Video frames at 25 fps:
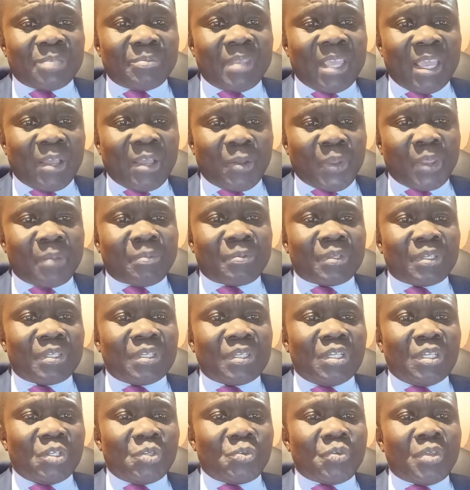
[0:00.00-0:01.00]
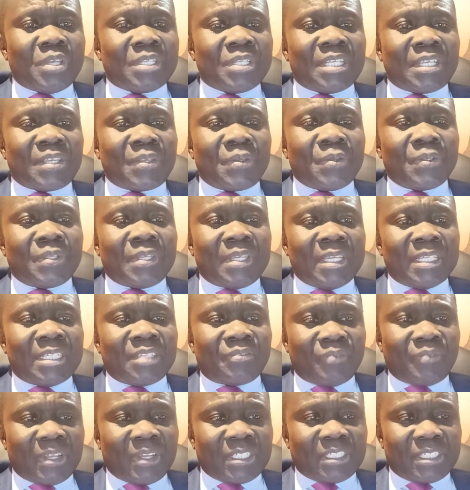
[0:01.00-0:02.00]
be equipped to execute its
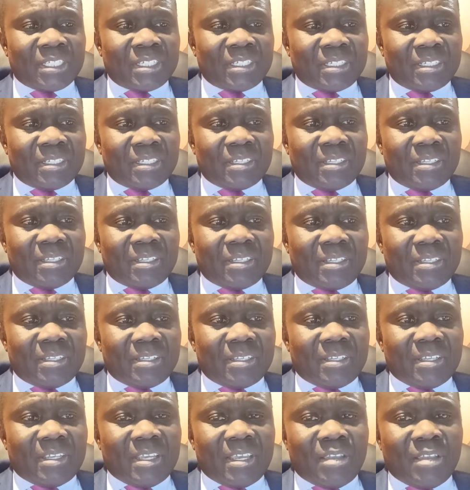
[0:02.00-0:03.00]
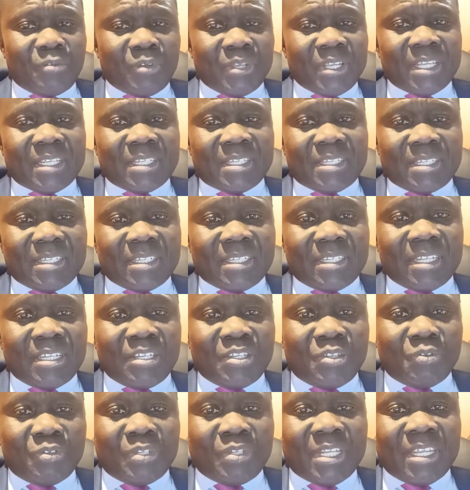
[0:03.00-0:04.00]
function, which is the
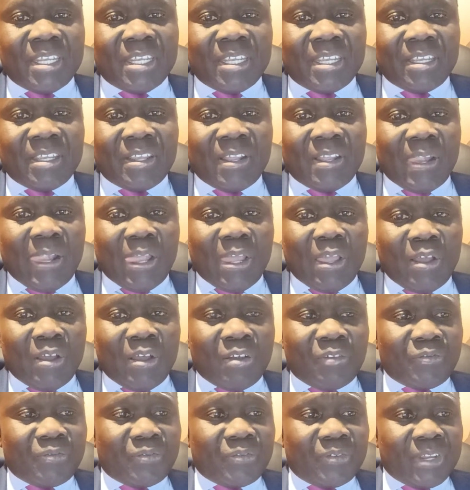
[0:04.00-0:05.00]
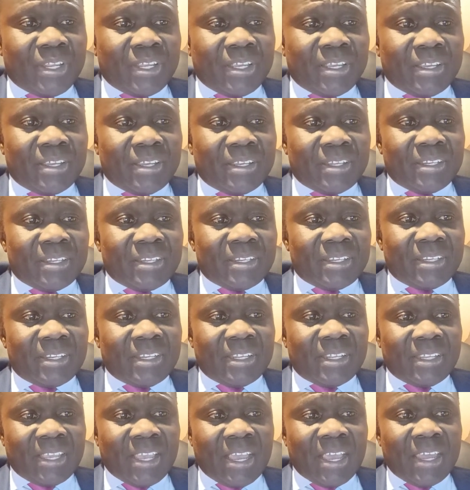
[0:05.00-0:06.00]
duty of
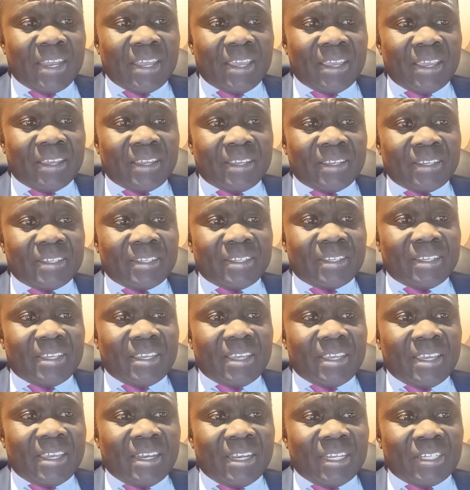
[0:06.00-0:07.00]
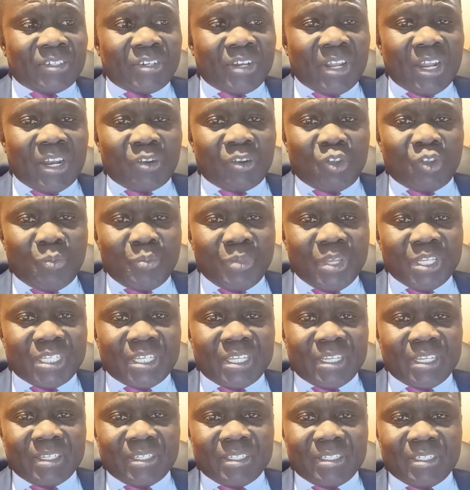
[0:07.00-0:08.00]
the Ghana Electoral
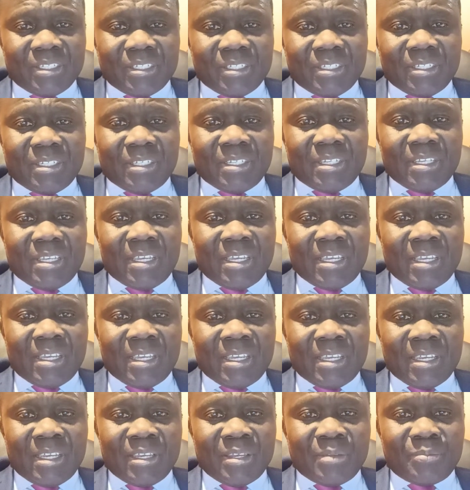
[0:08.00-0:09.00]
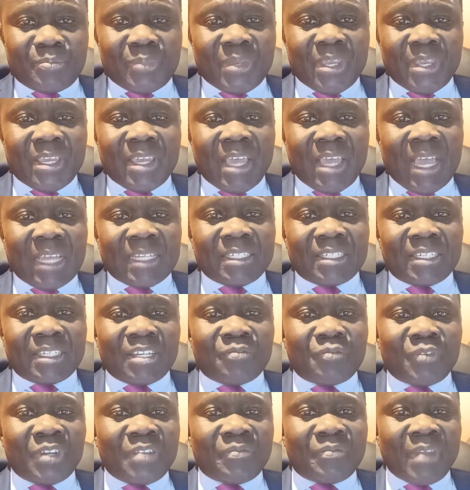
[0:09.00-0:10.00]
Commission per
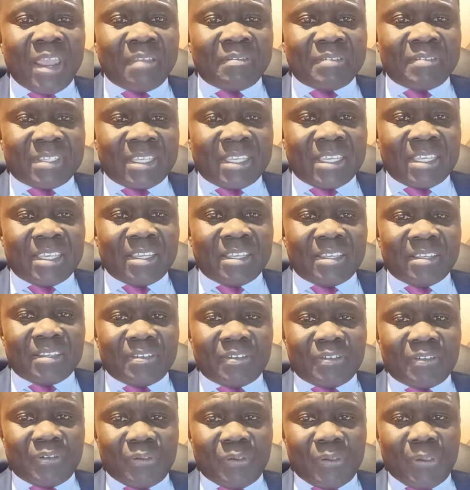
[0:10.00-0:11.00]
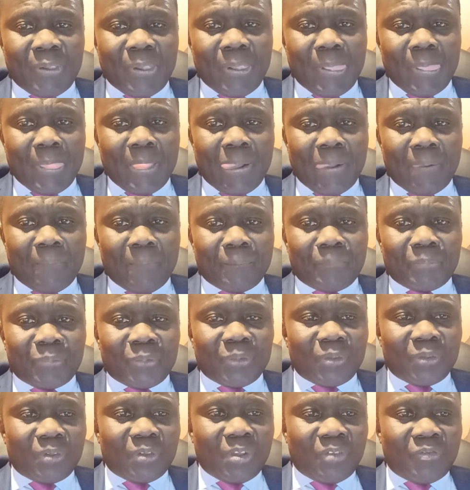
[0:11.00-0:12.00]
Article 45C
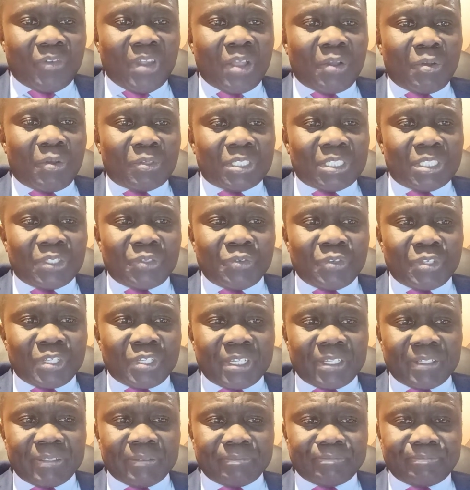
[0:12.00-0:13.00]
of our Constitution.